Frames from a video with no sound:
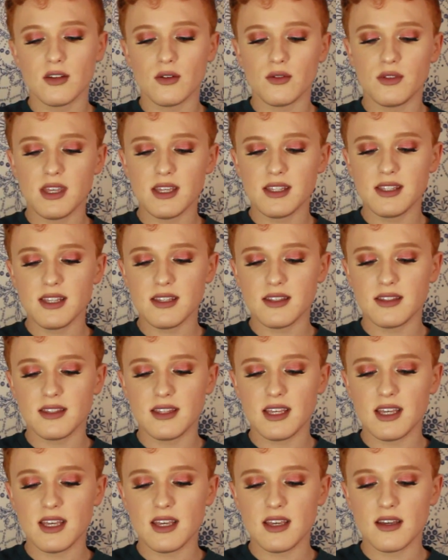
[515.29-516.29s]
So this is
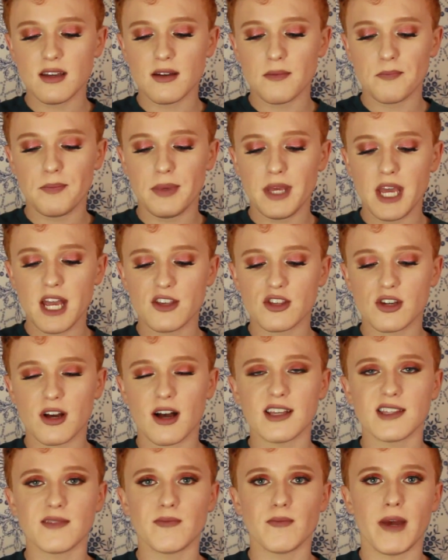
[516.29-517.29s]
the BH
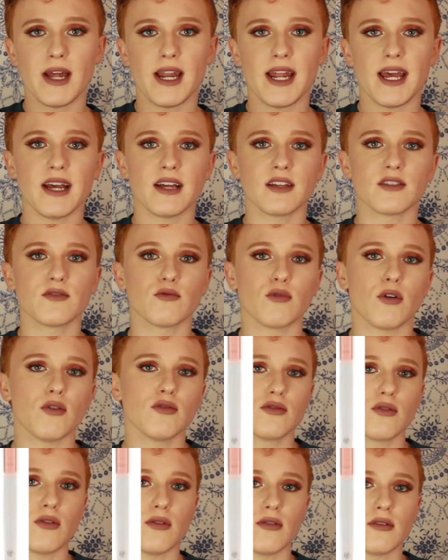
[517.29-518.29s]
Cosmetics
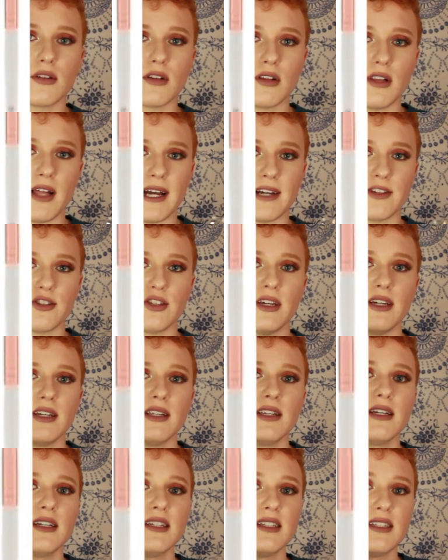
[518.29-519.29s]
Rose Gold
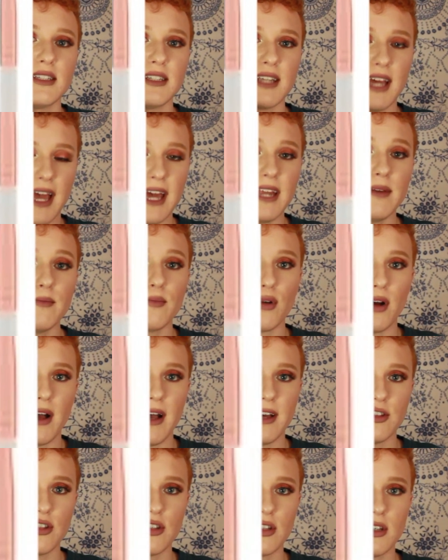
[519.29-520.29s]
Collection 10
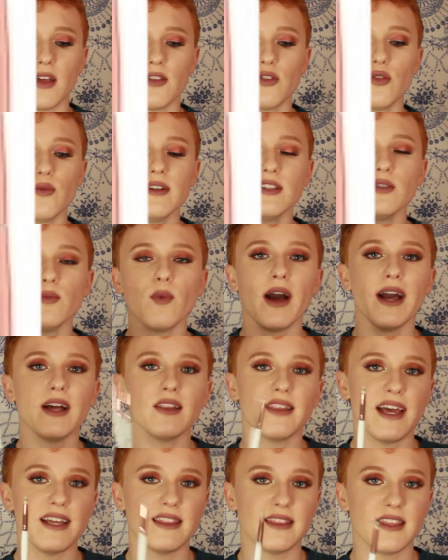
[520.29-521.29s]
brush. The reason why
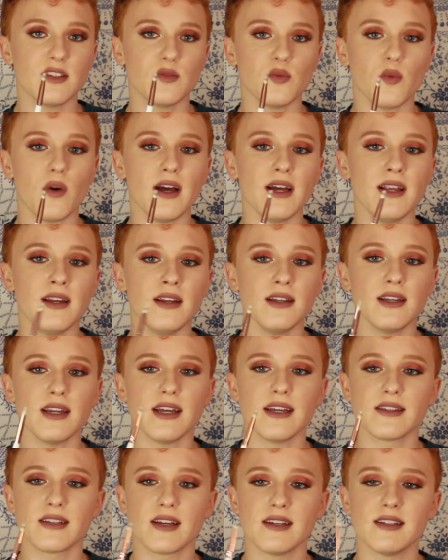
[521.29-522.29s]
I like this one
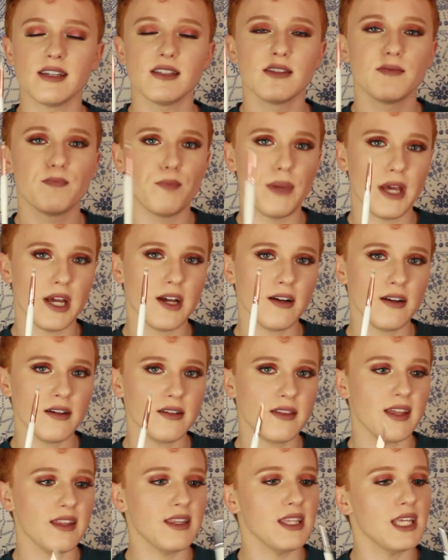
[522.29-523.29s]
is because it's
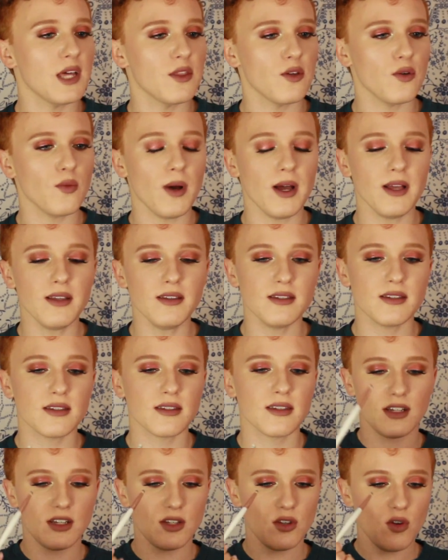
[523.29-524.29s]
bigger than the other
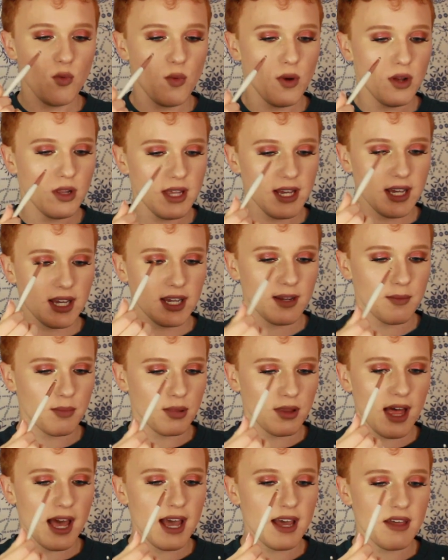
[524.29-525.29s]
ones. You really can
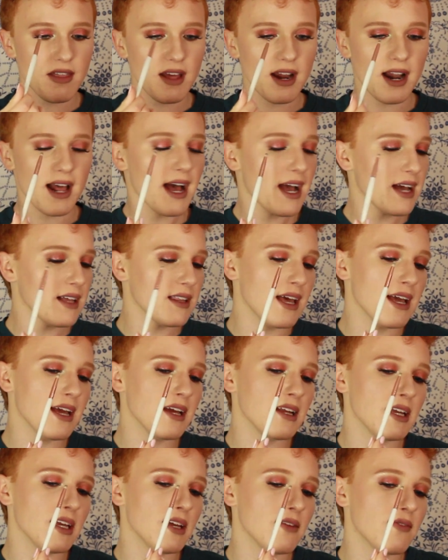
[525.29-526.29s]
apply that
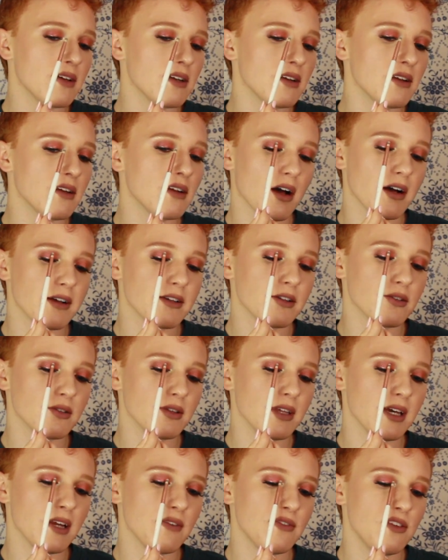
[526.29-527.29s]
highlight even on your
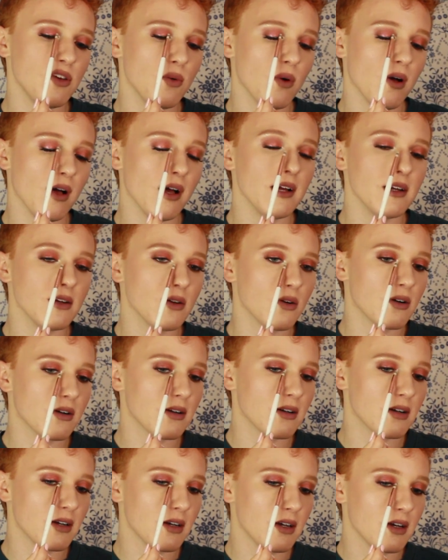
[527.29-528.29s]
lid if you want,
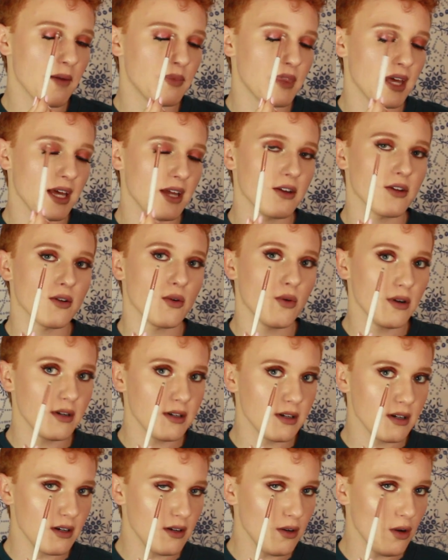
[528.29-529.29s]
or up that inner
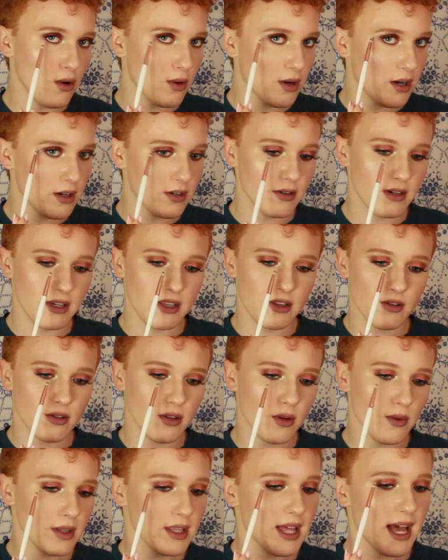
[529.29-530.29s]
corner, or underneath
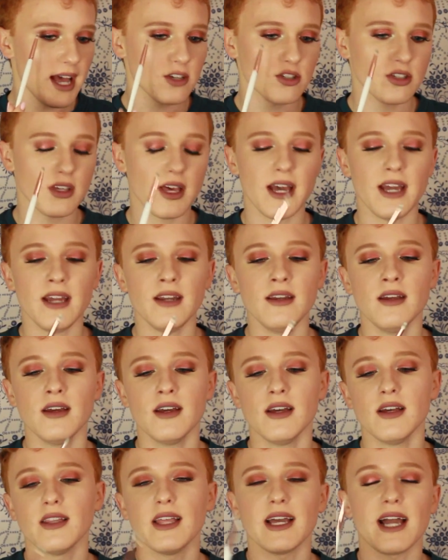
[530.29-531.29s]
your lower lash line.
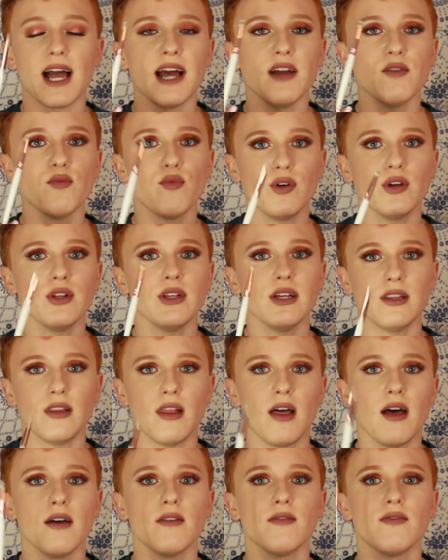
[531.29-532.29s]
Like, I really
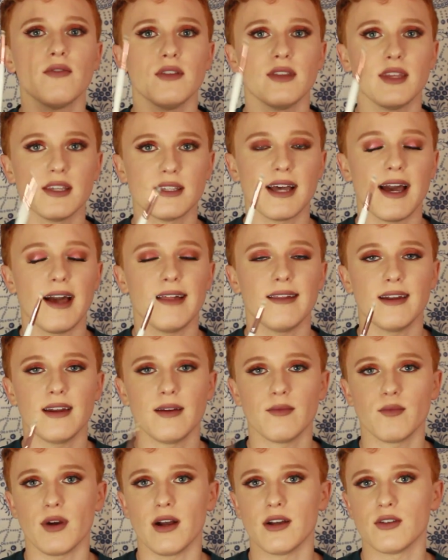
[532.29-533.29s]
love this
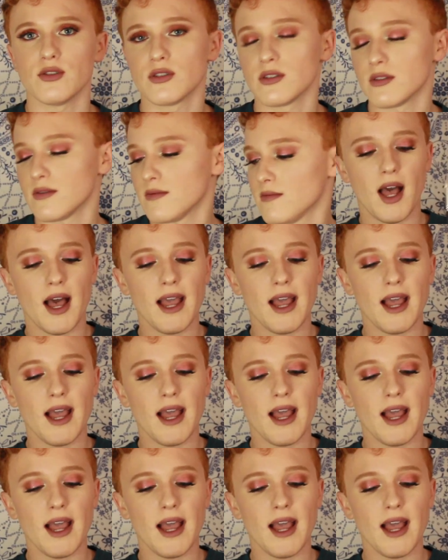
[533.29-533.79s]
highlighting brush.